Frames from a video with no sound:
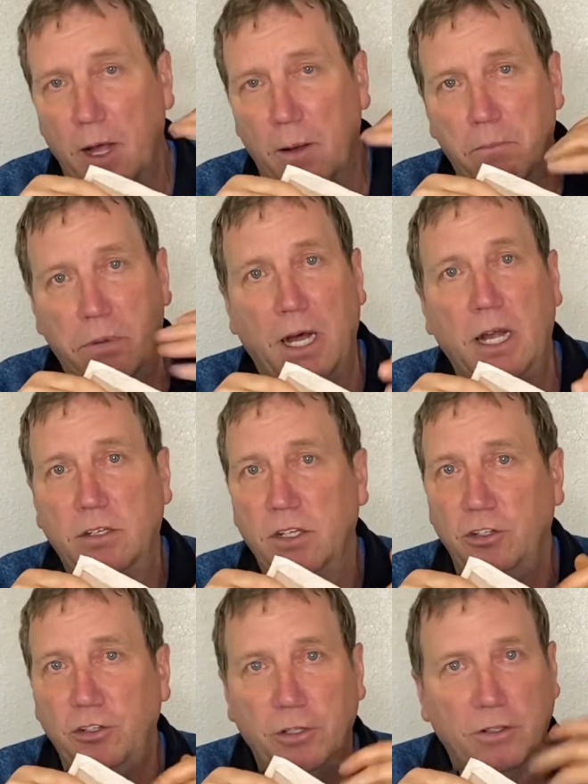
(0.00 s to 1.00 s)
But
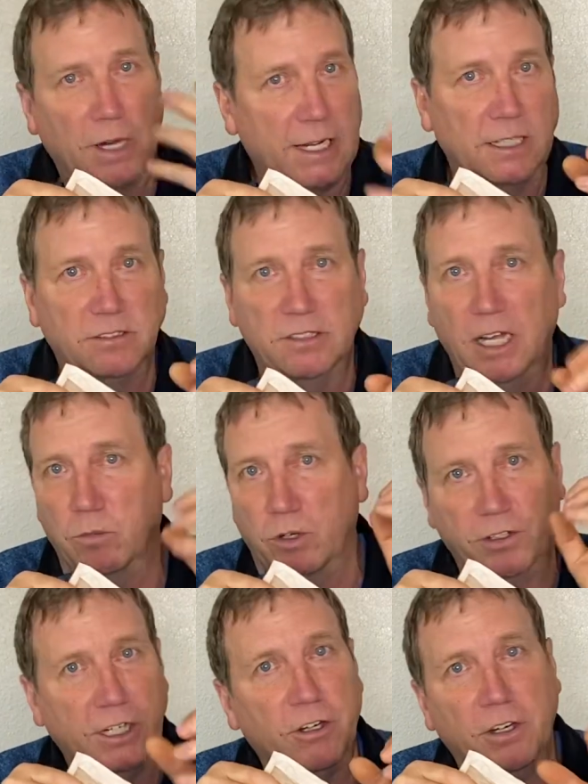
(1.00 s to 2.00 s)
like I said, we're
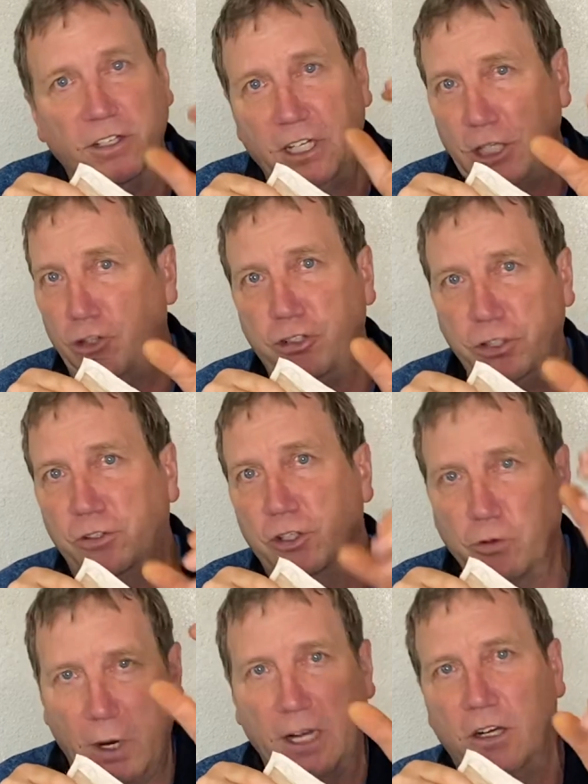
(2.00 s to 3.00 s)
here to teach you to
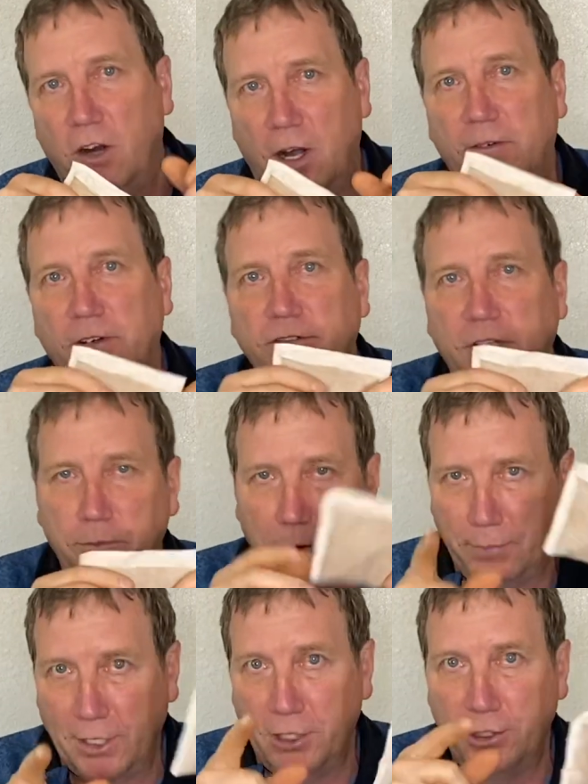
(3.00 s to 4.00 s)
go out and harvest and
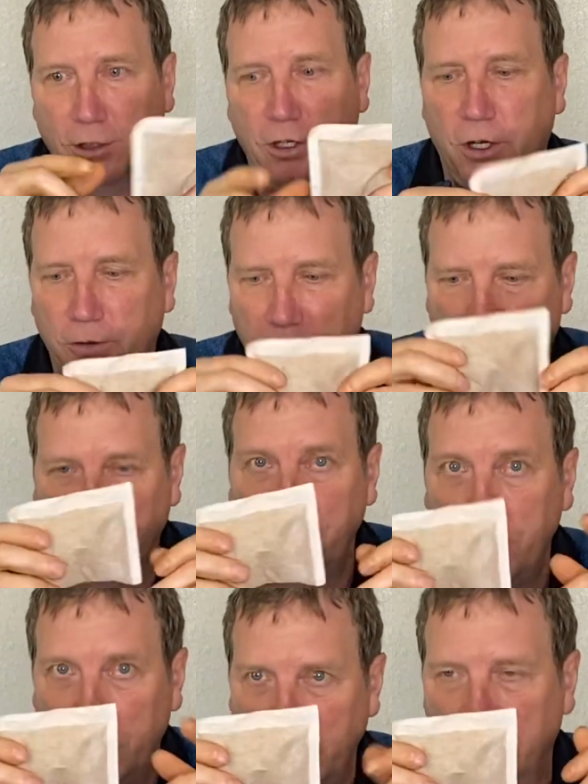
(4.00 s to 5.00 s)
prepare your own for
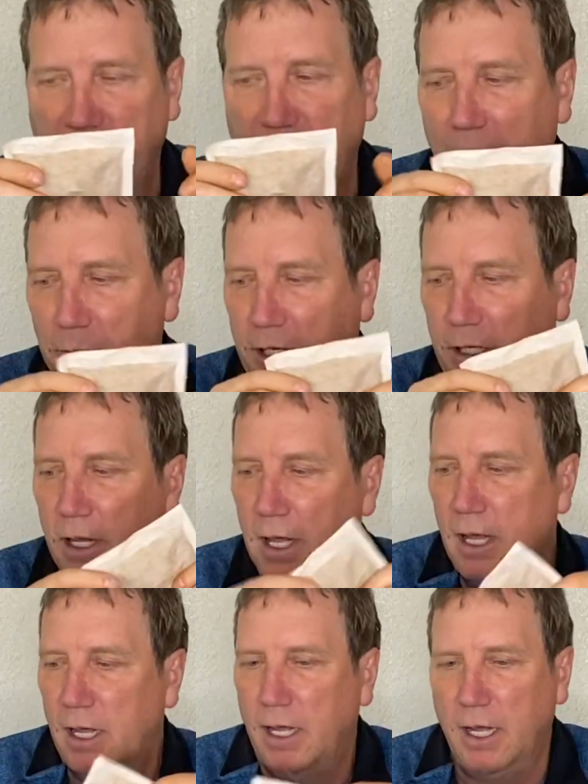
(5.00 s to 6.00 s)
you and your family.
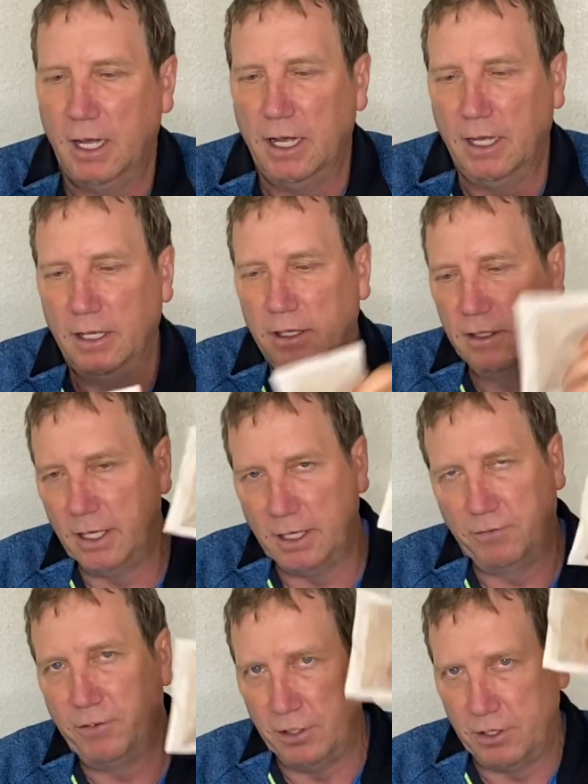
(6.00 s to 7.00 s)
And
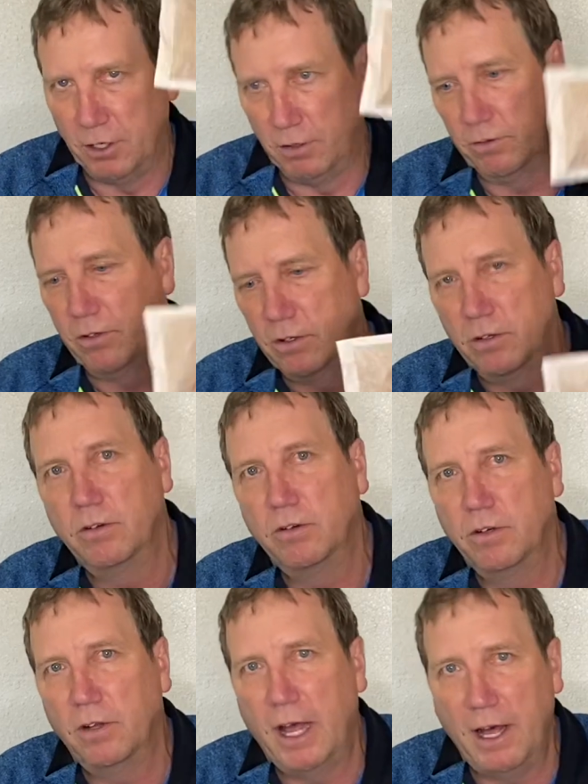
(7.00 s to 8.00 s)
if you don't
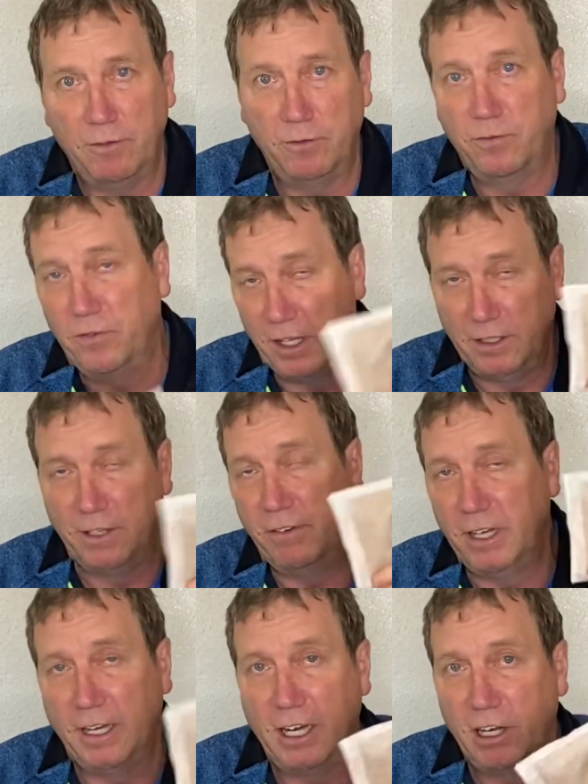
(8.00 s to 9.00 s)
live
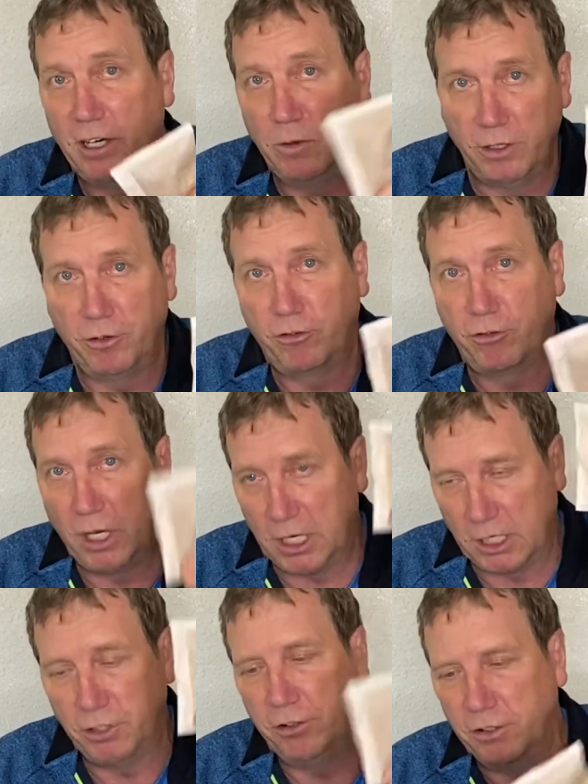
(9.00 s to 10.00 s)
in an area where there's
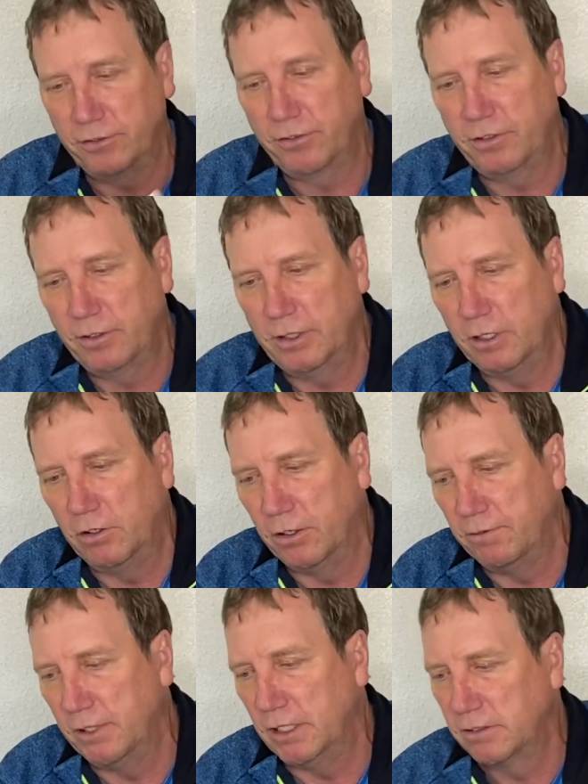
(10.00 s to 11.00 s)
chaga, you just get a hold
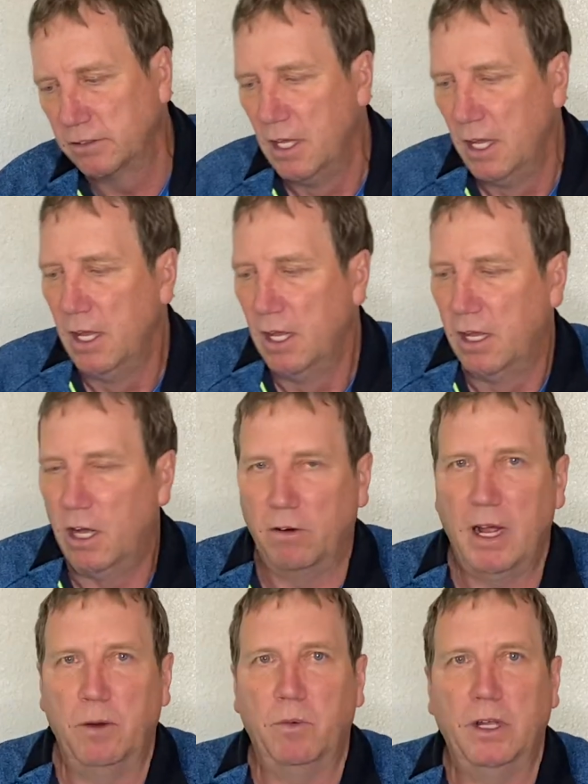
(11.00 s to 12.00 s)
of us. All
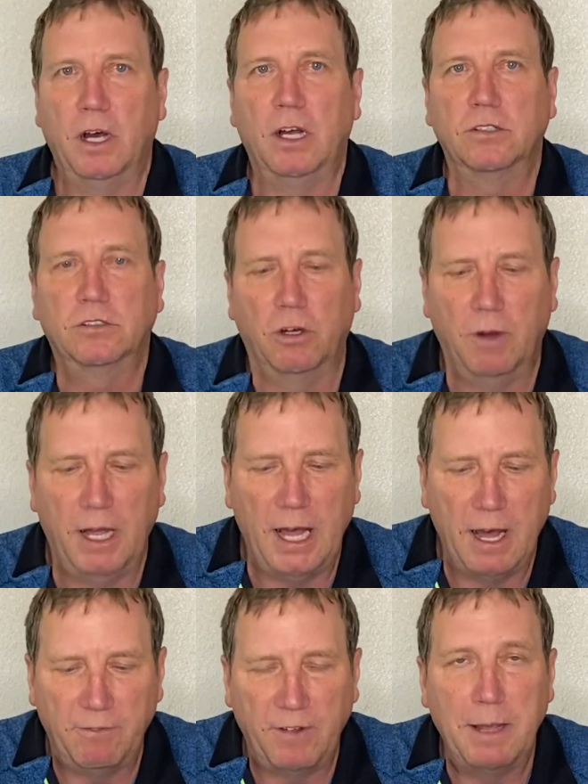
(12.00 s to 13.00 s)
right, we also
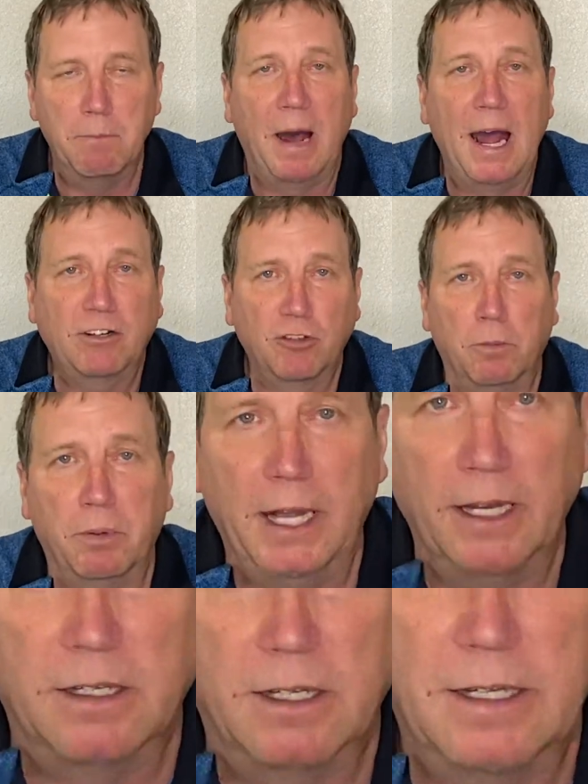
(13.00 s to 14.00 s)
have a micro blend.